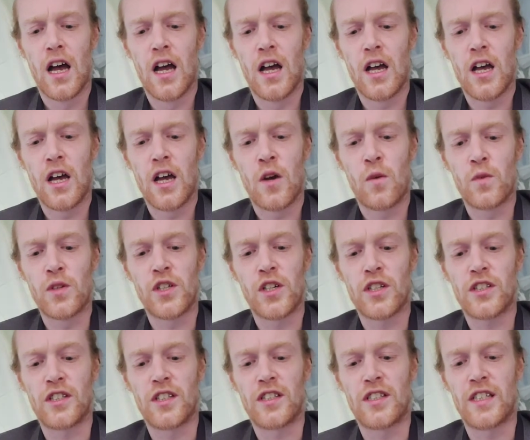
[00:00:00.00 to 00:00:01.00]
uh, was
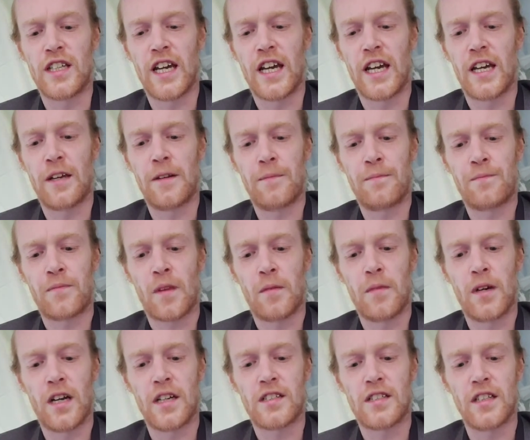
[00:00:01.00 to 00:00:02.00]
just to say
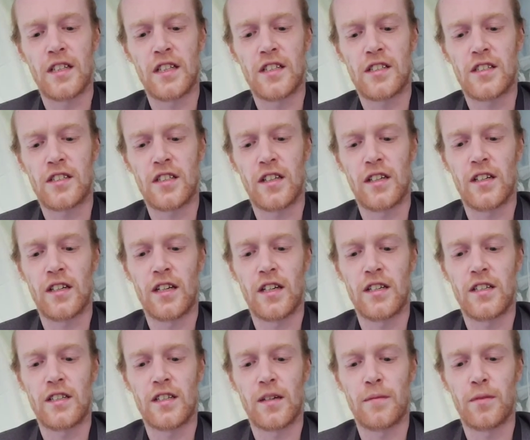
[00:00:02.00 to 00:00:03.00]
my solicitor
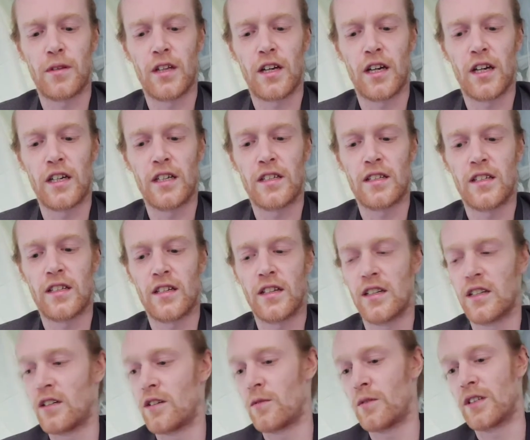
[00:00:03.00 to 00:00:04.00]
had applied
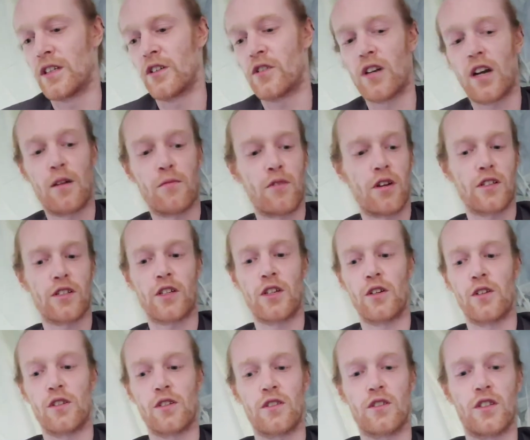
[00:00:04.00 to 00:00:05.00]
with the Crown
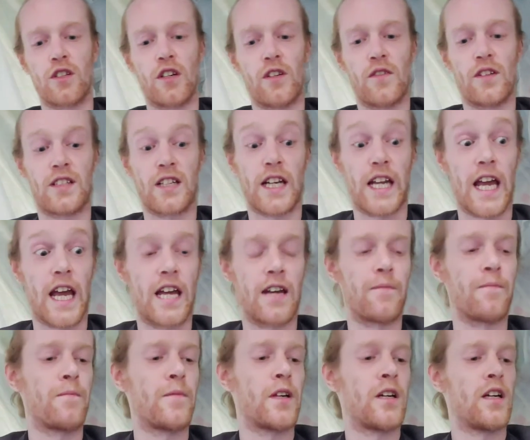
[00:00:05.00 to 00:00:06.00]
Prosecution Service again
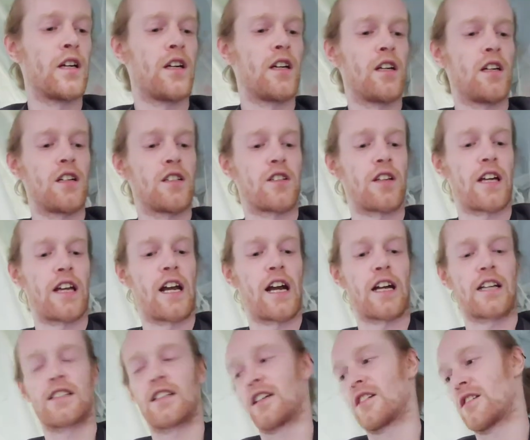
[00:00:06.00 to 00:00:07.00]
to get
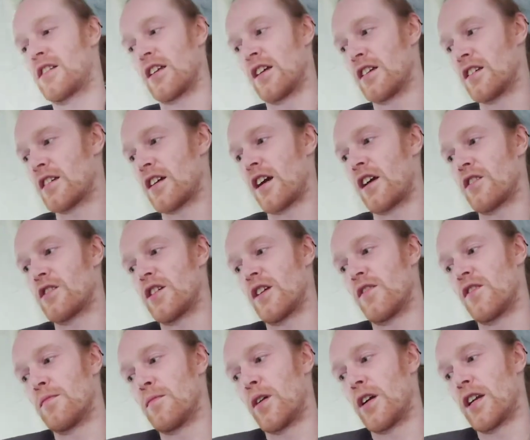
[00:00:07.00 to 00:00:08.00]
access to the entirety of
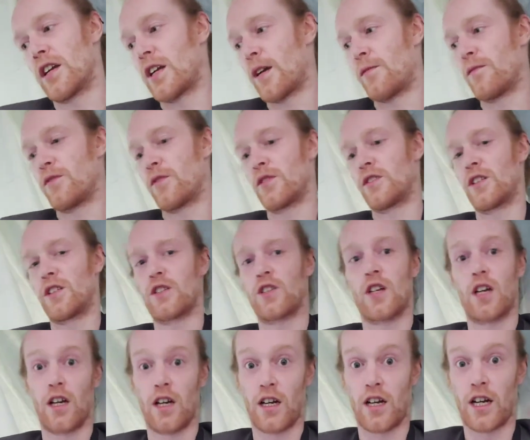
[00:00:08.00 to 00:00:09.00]
the body cam footage
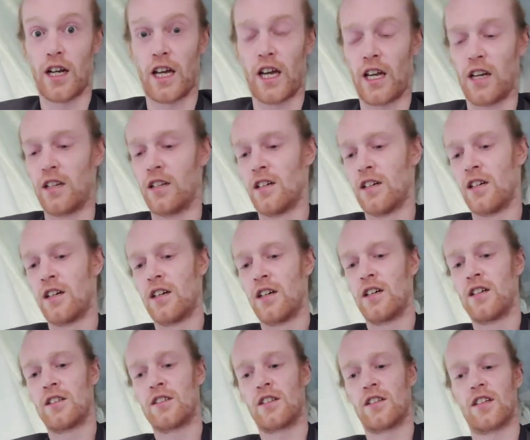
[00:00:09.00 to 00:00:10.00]
again
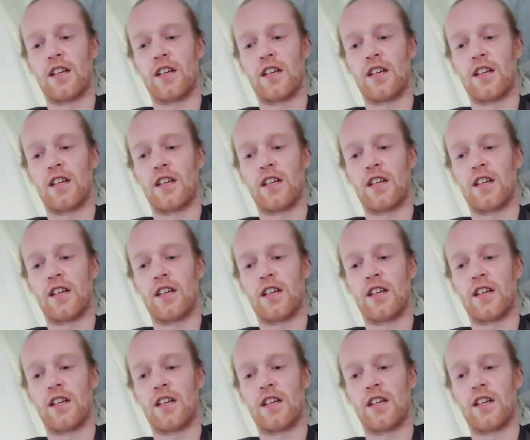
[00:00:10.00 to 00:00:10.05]
that